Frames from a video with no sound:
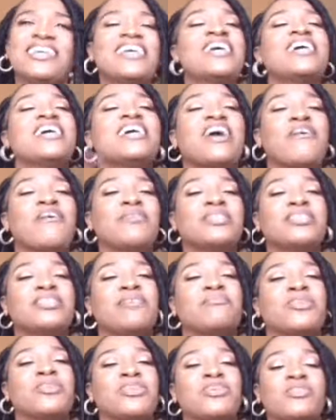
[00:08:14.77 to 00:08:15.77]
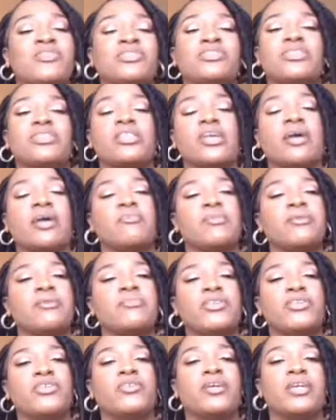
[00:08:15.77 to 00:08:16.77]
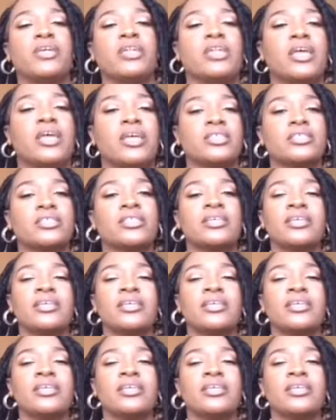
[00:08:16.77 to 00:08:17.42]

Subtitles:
comment down below what you think I'm going to be doing next.